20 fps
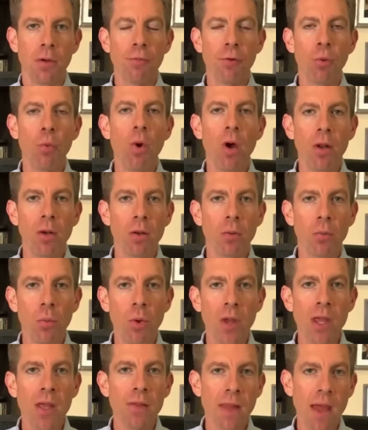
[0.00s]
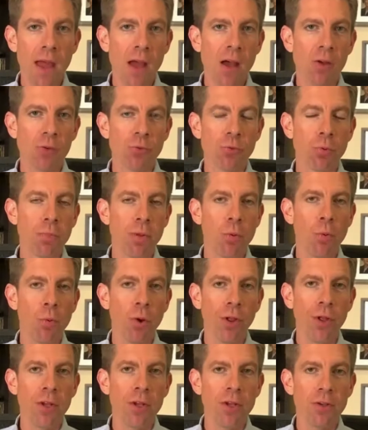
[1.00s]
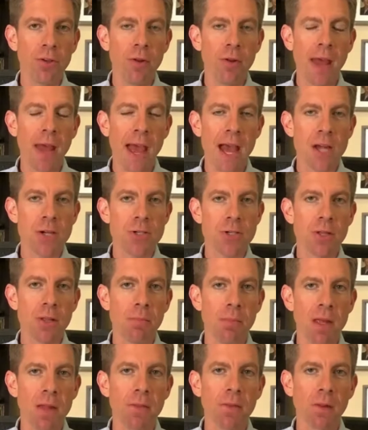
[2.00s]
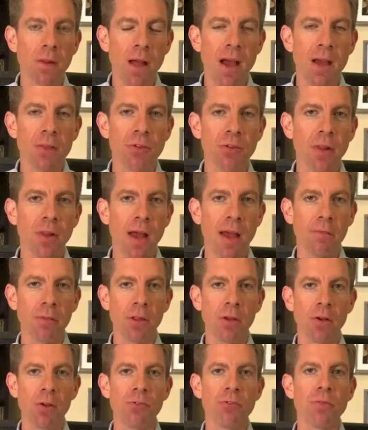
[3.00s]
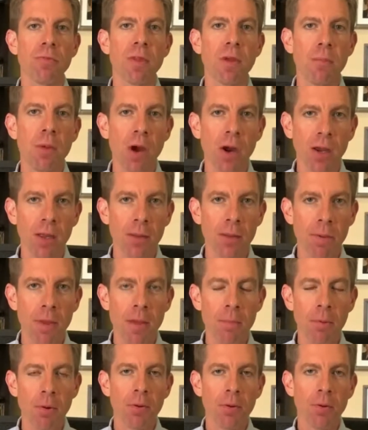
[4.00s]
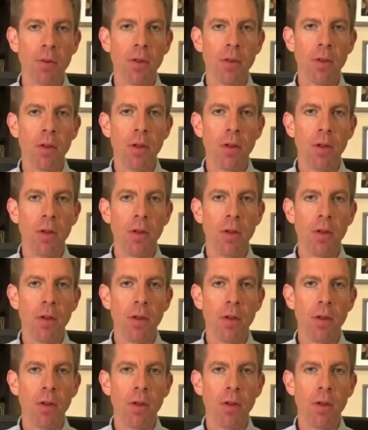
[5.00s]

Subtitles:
for what we in the House would be willing to do to actually meet the lives and livelihoods of the American people.